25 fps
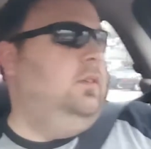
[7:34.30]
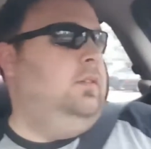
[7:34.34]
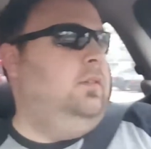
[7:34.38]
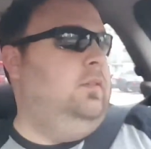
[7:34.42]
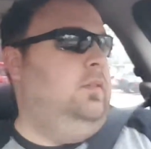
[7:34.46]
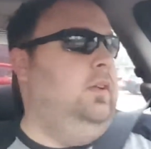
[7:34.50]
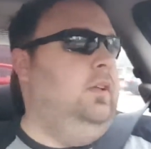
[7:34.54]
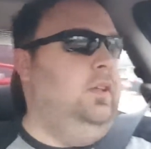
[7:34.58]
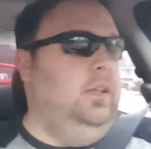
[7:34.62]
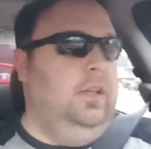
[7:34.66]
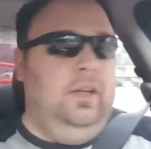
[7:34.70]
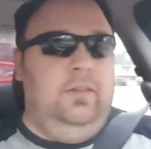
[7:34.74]

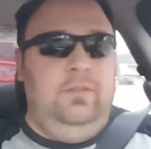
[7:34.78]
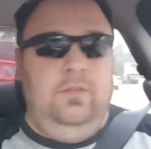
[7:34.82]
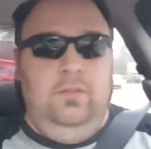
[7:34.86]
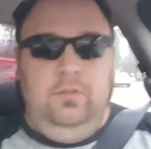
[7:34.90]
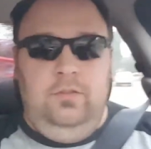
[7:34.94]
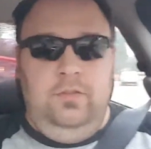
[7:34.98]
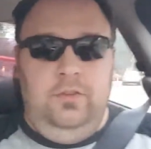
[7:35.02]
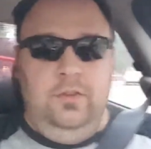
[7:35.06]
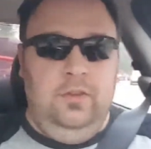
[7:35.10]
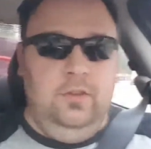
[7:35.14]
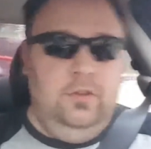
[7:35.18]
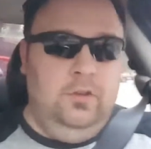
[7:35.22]
Hell, I haven't even
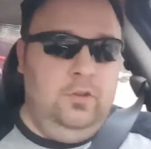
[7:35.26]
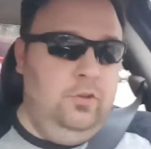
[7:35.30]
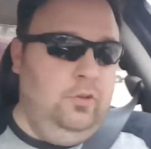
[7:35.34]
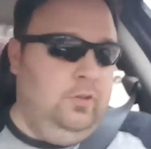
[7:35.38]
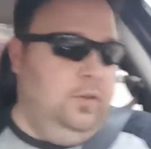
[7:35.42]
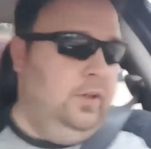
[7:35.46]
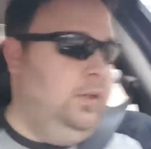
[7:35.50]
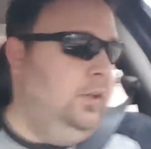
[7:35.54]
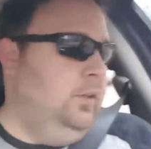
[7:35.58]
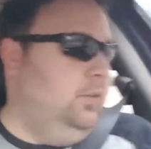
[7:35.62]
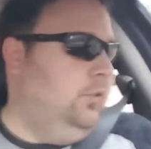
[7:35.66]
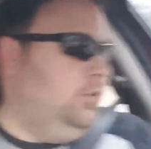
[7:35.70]
seen her new
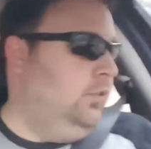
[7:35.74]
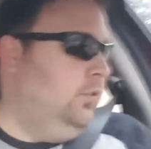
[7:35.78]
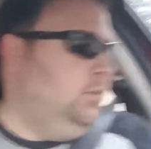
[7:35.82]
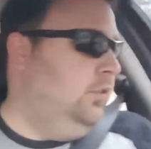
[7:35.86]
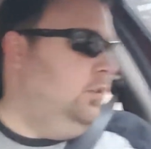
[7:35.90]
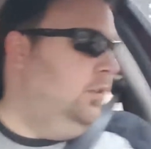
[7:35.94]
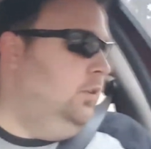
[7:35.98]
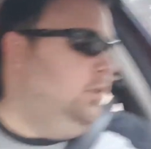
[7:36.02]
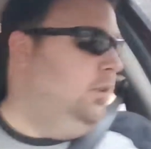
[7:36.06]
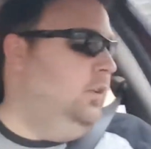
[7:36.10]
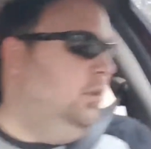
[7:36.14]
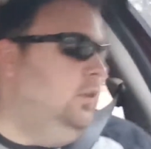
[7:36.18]
house.
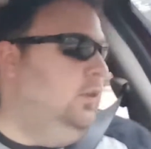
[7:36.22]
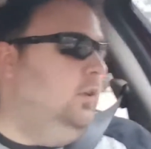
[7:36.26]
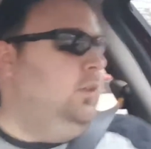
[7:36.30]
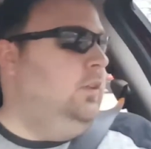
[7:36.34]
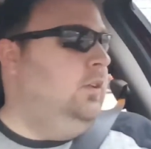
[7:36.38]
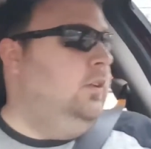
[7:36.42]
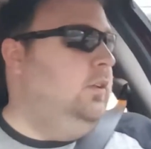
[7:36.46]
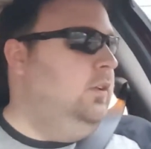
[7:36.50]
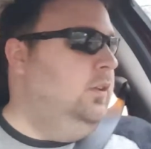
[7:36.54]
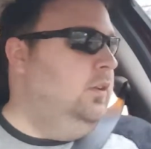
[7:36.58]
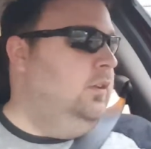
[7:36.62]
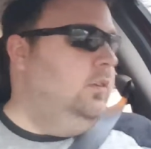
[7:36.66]

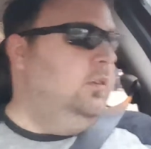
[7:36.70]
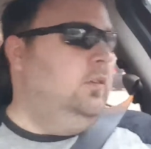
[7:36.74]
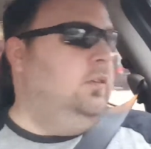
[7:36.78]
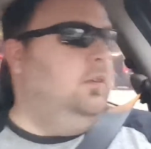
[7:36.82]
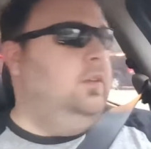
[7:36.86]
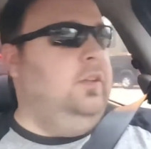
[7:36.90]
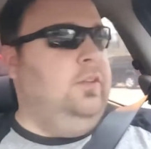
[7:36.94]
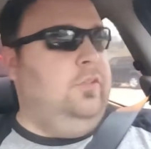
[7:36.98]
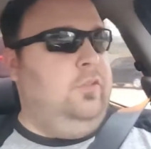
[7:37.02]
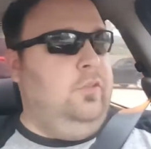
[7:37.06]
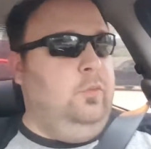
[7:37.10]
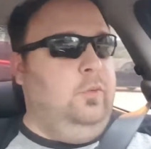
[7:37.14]

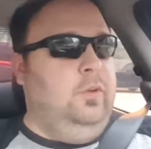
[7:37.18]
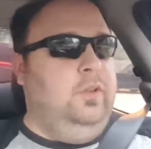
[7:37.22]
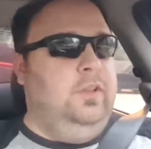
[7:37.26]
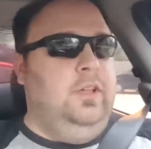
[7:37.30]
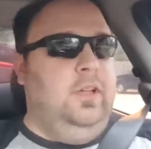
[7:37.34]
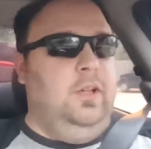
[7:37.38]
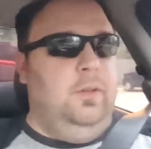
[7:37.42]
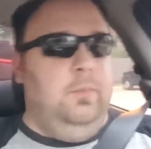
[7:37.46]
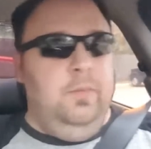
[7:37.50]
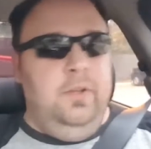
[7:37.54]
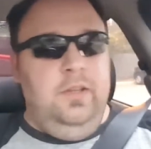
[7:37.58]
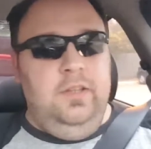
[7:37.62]
That's the one that I
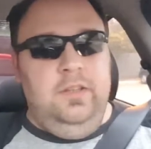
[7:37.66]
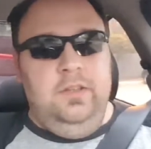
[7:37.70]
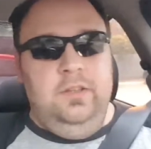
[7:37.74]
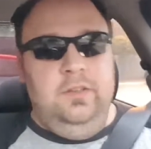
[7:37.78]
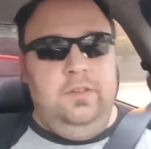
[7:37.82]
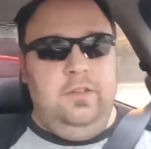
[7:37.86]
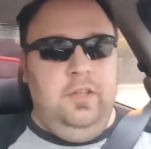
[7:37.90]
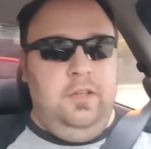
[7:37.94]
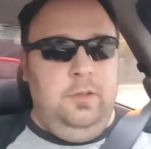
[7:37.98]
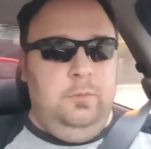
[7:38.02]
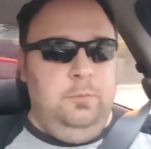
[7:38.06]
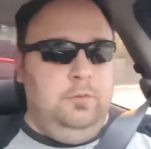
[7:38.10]
made the
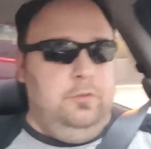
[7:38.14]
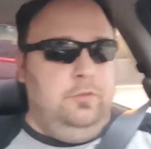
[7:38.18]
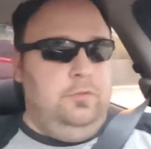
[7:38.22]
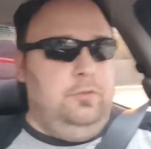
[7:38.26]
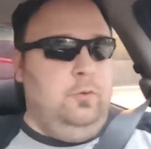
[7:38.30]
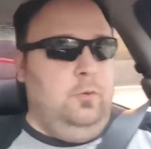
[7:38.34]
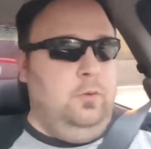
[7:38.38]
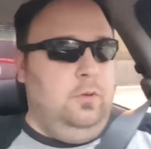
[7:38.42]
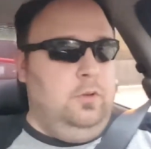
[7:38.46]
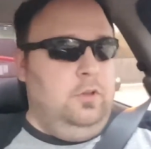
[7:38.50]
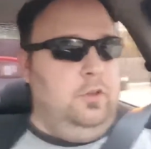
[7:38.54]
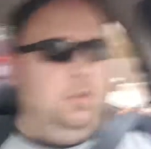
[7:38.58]
table
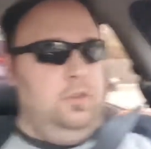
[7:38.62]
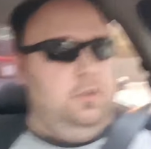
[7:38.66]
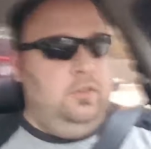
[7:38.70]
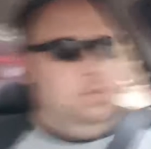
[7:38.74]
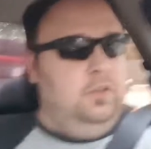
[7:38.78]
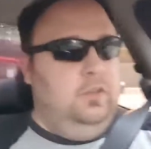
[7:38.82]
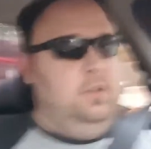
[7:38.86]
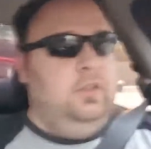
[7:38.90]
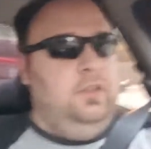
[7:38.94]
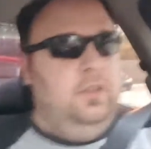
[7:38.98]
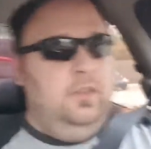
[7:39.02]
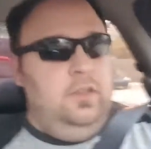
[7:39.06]
for.
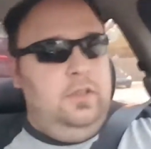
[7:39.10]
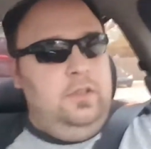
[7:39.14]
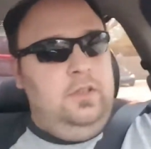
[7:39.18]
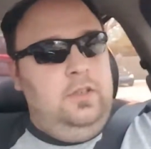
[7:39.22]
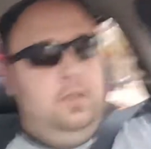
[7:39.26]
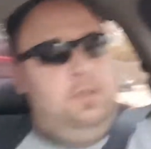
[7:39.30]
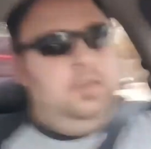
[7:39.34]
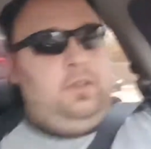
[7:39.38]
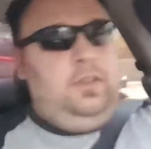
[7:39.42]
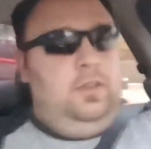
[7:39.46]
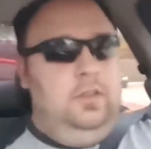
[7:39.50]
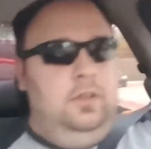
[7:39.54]

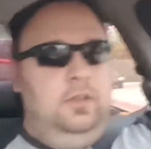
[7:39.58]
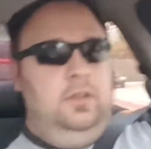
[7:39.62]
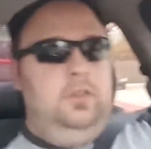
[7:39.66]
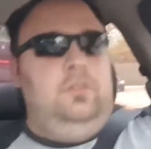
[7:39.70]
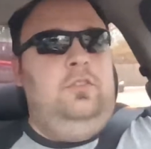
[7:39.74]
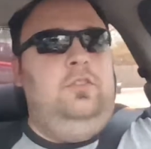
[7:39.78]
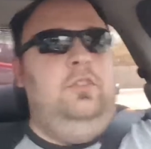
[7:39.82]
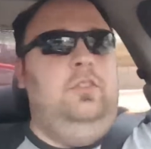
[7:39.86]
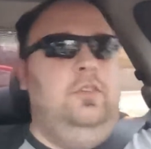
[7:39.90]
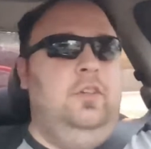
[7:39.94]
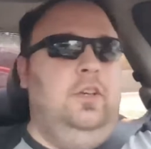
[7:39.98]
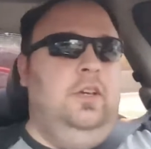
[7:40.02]

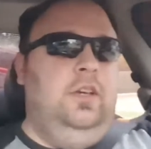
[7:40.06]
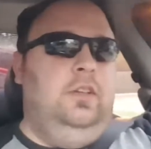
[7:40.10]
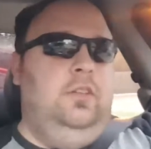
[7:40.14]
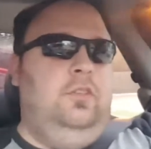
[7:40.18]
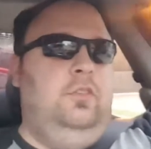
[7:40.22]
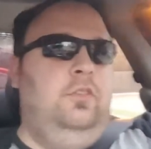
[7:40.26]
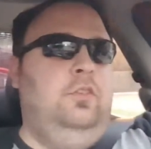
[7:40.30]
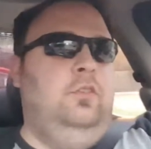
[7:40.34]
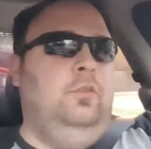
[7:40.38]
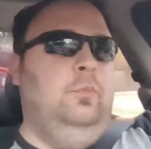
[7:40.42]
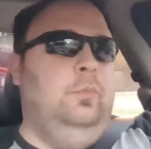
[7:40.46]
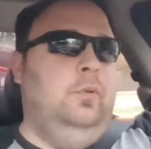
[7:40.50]
She's got
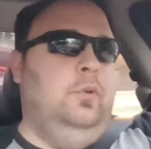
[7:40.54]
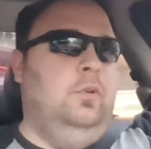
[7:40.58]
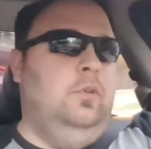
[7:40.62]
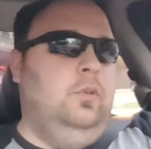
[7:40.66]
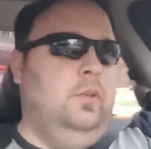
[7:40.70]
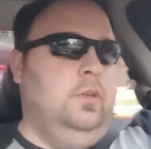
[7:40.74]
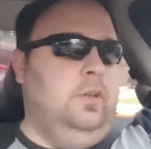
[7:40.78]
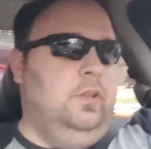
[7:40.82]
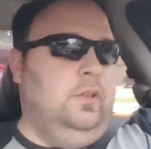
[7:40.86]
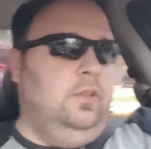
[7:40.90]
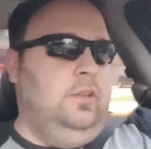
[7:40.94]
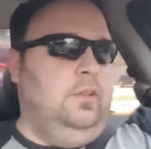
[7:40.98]
two
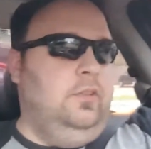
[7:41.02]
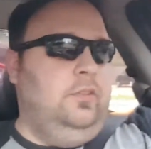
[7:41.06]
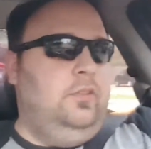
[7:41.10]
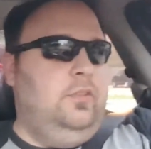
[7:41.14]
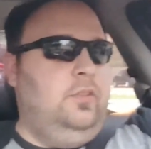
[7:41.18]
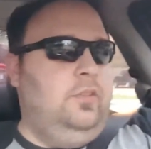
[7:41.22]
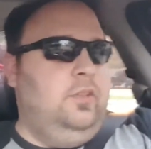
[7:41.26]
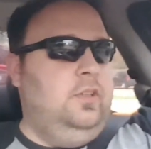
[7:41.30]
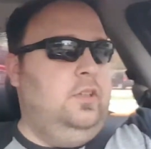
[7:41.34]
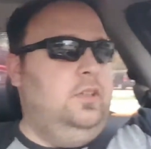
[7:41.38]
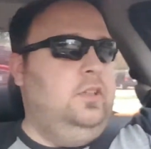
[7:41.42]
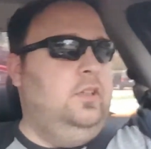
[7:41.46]
boys,
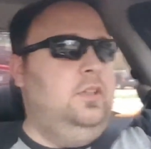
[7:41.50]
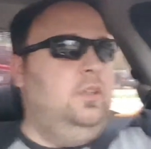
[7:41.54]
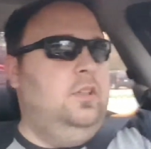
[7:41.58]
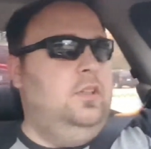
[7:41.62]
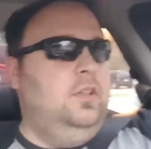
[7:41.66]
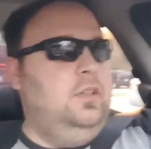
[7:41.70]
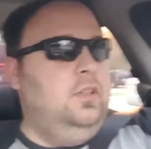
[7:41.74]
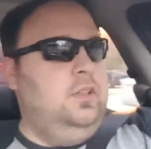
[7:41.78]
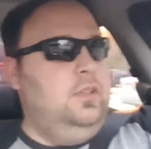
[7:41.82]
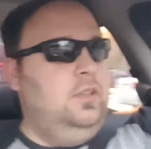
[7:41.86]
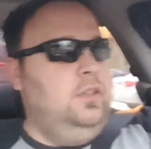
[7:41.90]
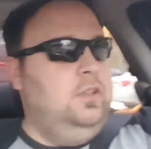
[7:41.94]

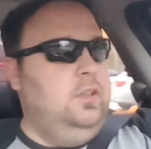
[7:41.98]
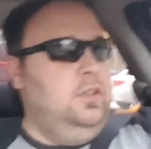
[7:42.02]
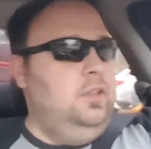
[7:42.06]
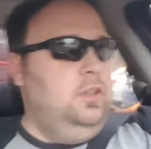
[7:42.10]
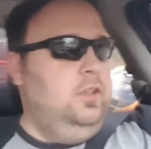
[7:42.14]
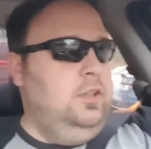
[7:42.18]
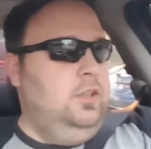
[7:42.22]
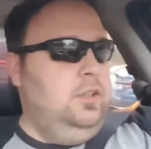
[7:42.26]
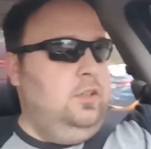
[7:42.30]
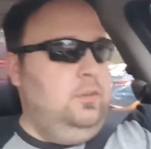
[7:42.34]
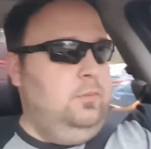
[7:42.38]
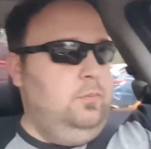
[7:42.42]

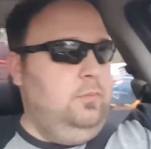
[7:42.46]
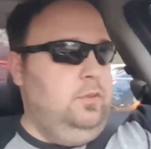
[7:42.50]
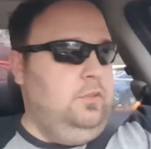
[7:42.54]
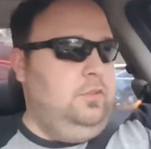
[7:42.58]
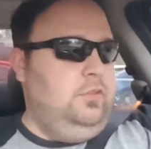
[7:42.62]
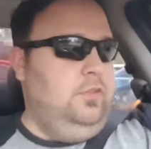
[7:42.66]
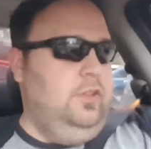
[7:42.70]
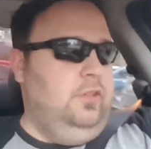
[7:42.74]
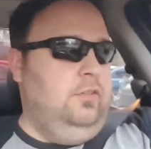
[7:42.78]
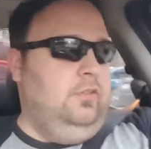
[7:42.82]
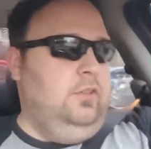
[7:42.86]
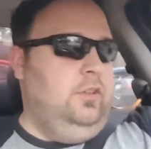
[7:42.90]
but she's
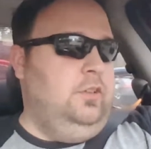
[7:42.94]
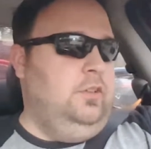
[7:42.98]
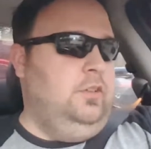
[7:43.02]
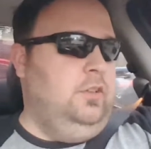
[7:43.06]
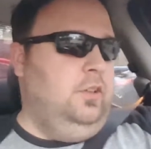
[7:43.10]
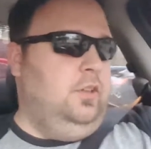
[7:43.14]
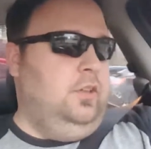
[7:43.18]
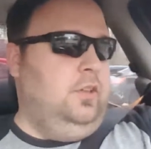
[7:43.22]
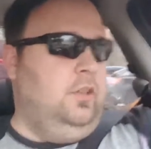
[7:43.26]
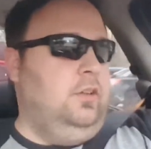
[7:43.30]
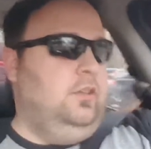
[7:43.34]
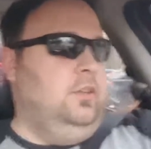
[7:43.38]
having a
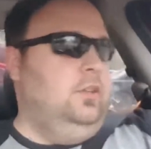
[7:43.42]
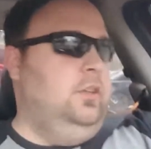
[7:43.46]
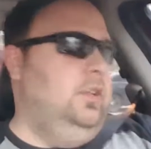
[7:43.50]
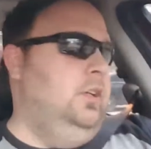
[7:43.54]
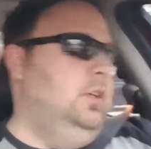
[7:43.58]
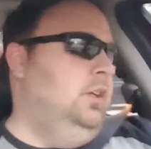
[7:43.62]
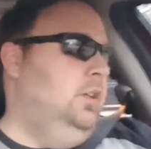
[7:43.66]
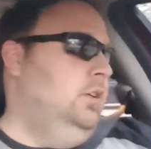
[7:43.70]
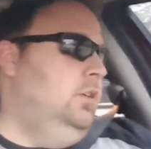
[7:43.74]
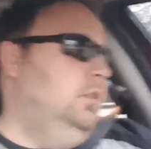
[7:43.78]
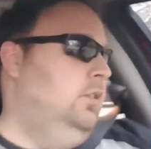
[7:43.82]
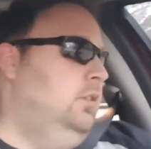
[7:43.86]
daughter
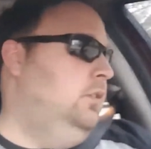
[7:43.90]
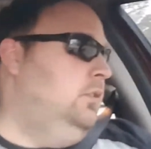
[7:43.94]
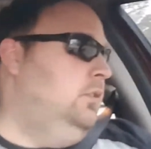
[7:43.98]
now.